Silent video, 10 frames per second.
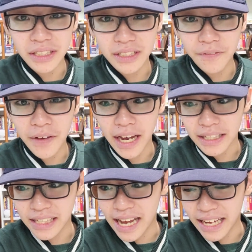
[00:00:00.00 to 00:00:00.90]
is the
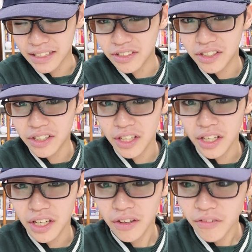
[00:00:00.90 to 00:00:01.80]
fact that,
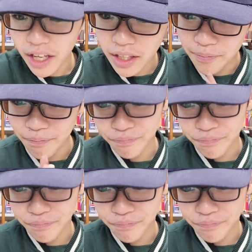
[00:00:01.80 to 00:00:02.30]
well,